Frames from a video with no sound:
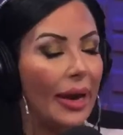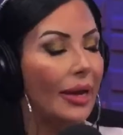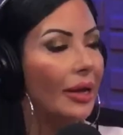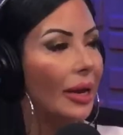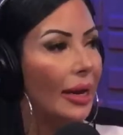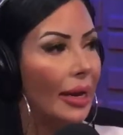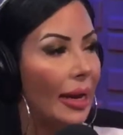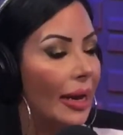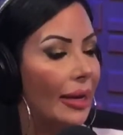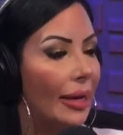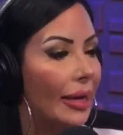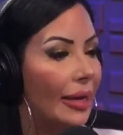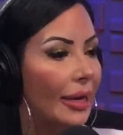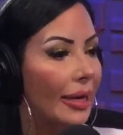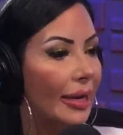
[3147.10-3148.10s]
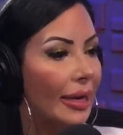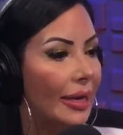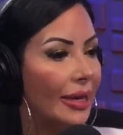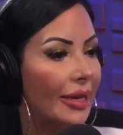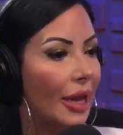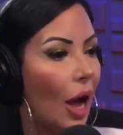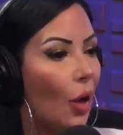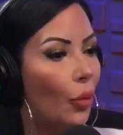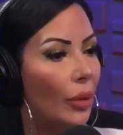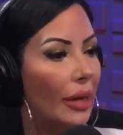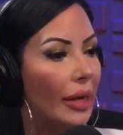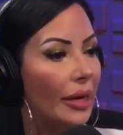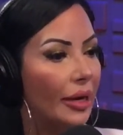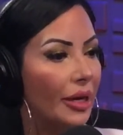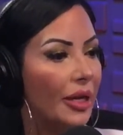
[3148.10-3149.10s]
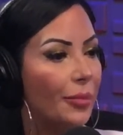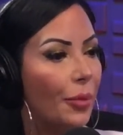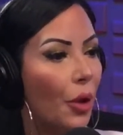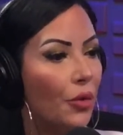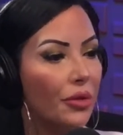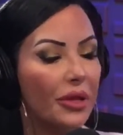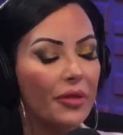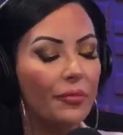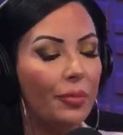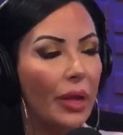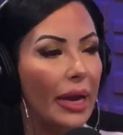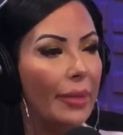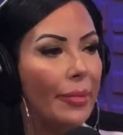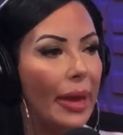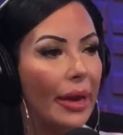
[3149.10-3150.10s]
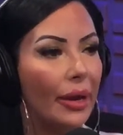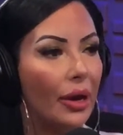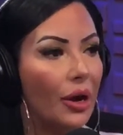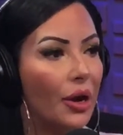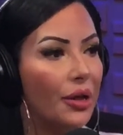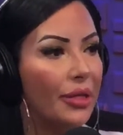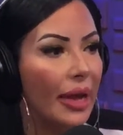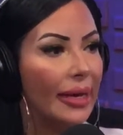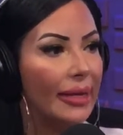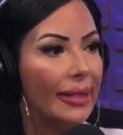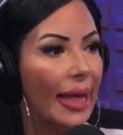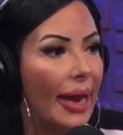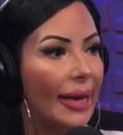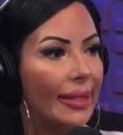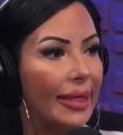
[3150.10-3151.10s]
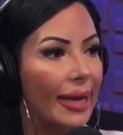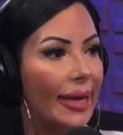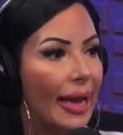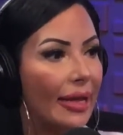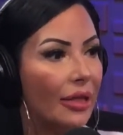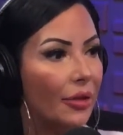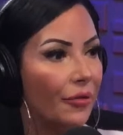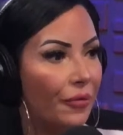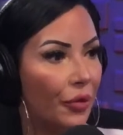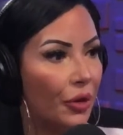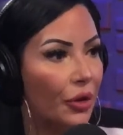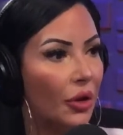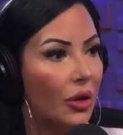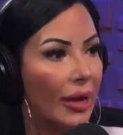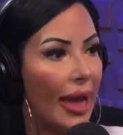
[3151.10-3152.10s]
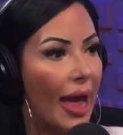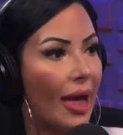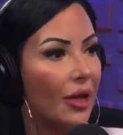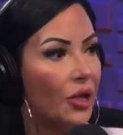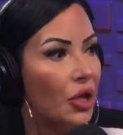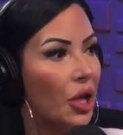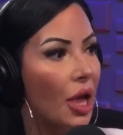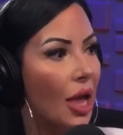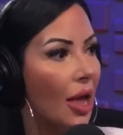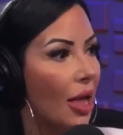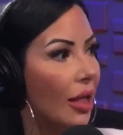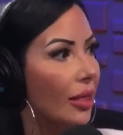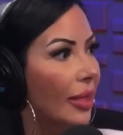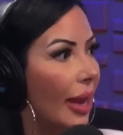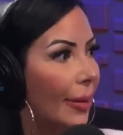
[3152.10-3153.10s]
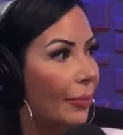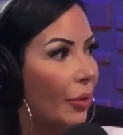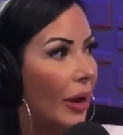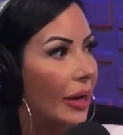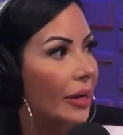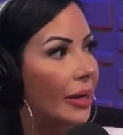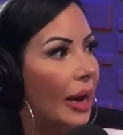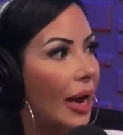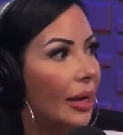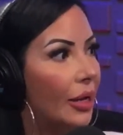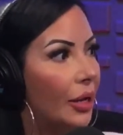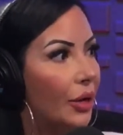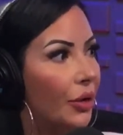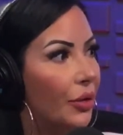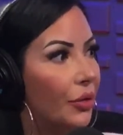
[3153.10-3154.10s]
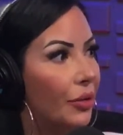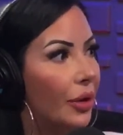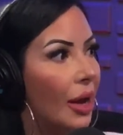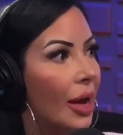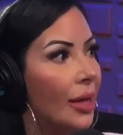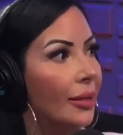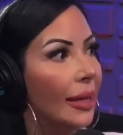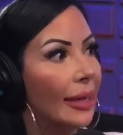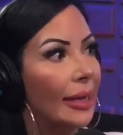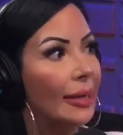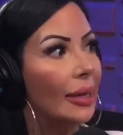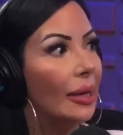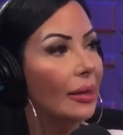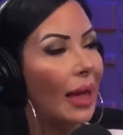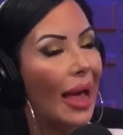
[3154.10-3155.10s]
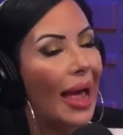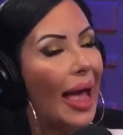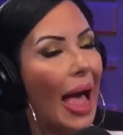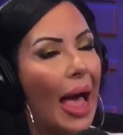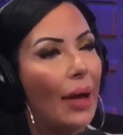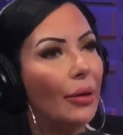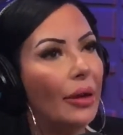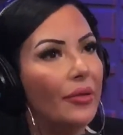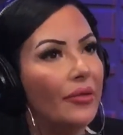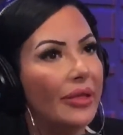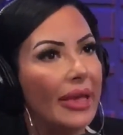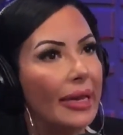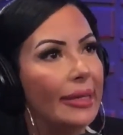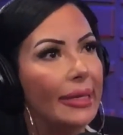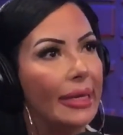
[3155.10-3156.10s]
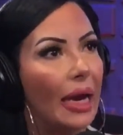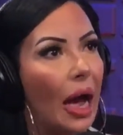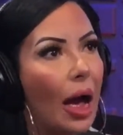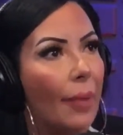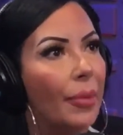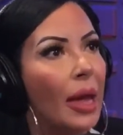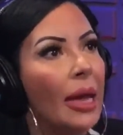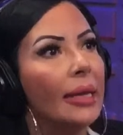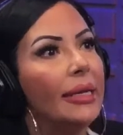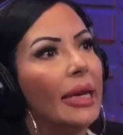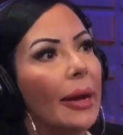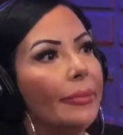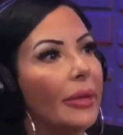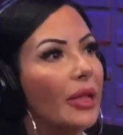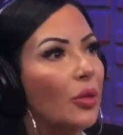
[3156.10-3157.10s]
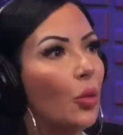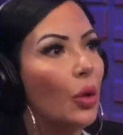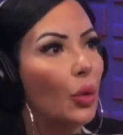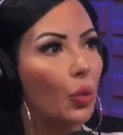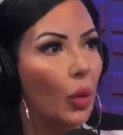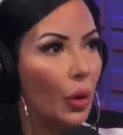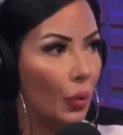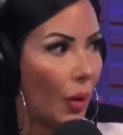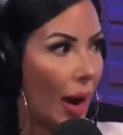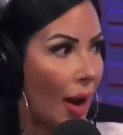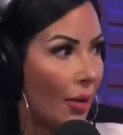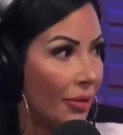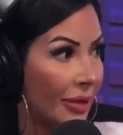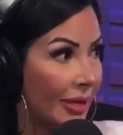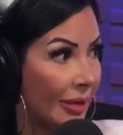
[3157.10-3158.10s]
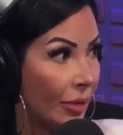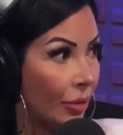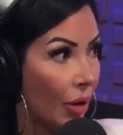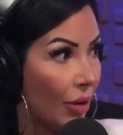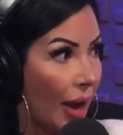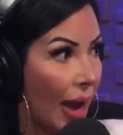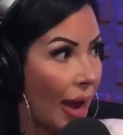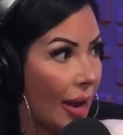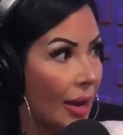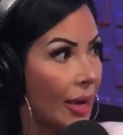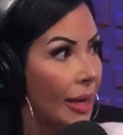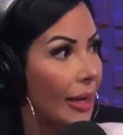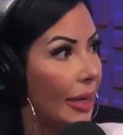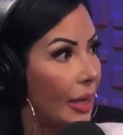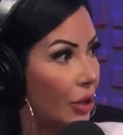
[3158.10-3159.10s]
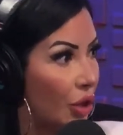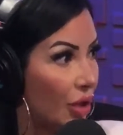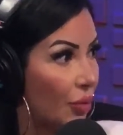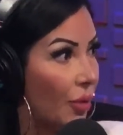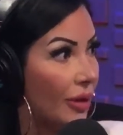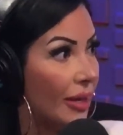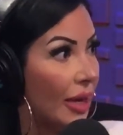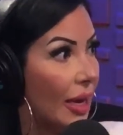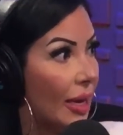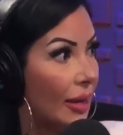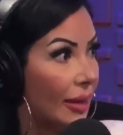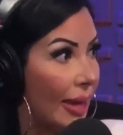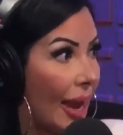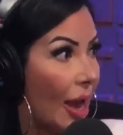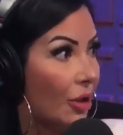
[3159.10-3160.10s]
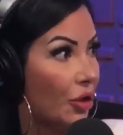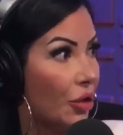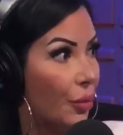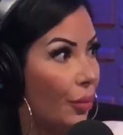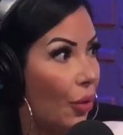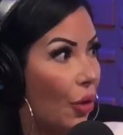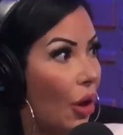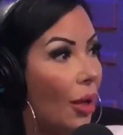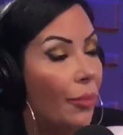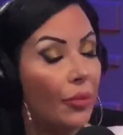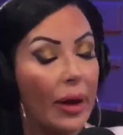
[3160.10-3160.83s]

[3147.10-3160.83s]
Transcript: And he's not. We need an explosive playmaker that gets the vertical catch like Brandon Ayuk. I don't even say D-Hop. D-Hop doesn't want to run routes, okay? He just wants to catch the ball.